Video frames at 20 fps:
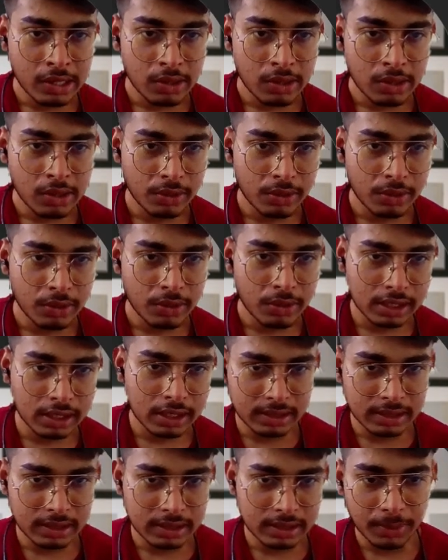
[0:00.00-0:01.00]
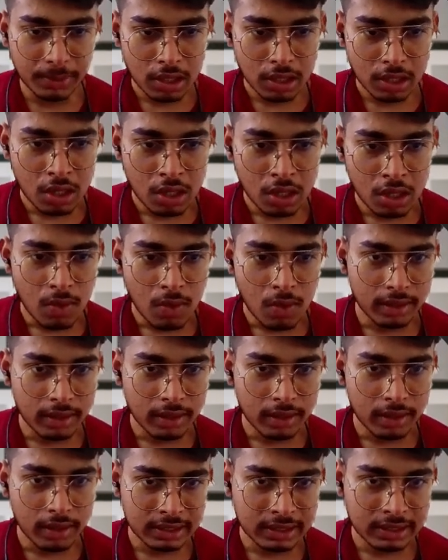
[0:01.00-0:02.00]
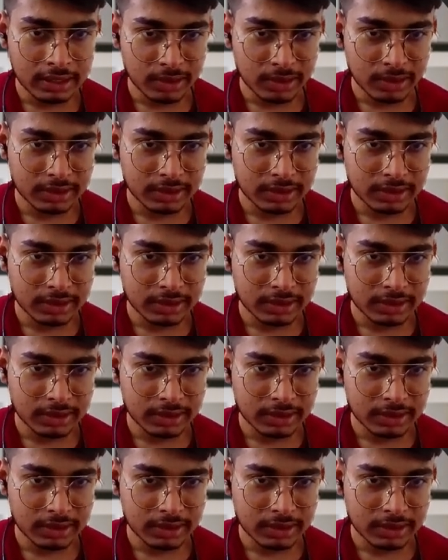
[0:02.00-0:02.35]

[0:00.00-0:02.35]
Okay, this approach. For this approach,